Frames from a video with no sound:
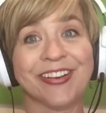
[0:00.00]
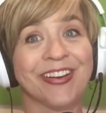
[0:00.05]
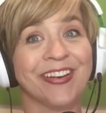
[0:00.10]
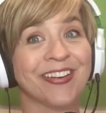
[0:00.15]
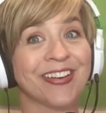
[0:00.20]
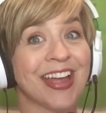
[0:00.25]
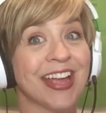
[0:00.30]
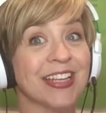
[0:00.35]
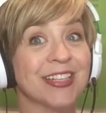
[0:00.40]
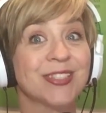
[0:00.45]

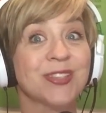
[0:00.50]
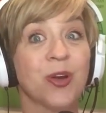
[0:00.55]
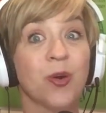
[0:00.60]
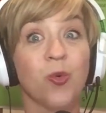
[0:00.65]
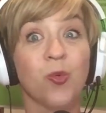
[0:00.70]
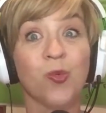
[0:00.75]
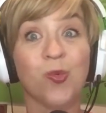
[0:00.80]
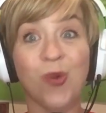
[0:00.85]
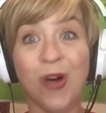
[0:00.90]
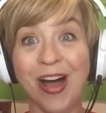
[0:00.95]
Okay, so
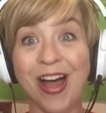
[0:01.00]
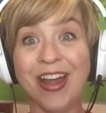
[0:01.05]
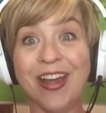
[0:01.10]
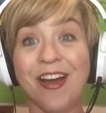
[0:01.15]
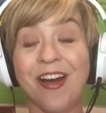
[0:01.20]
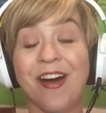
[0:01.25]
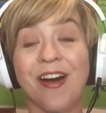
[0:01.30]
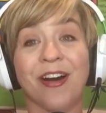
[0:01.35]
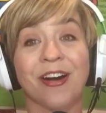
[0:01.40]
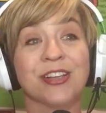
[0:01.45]
what
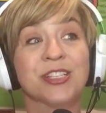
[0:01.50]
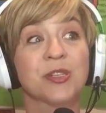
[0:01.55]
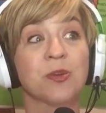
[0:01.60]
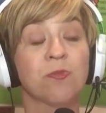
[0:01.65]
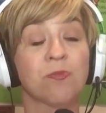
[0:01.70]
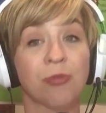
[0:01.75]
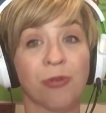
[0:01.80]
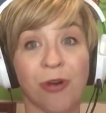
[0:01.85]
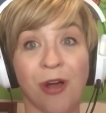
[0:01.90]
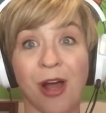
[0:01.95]
are some
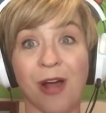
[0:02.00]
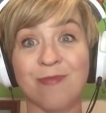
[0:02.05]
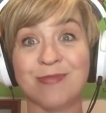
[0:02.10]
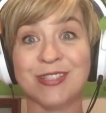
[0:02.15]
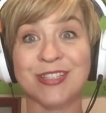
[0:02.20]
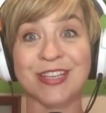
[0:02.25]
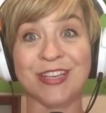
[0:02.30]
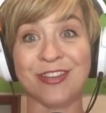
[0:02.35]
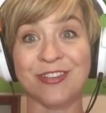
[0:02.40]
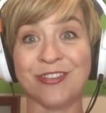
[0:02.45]

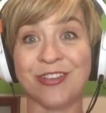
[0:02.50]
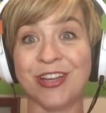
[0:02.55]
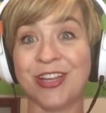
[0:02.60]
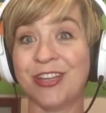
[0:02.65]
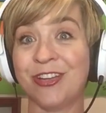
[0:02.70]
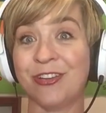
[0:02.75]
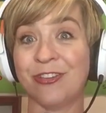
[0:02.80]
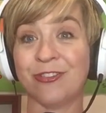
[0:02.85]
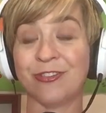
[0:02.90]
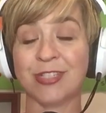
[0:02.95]
props that you
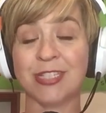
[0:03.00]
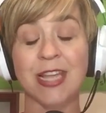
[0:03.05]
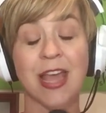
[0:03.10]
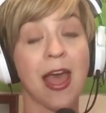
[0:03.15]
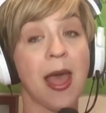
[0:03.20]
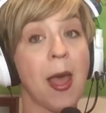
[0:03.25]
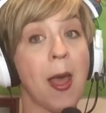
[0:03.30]
can use?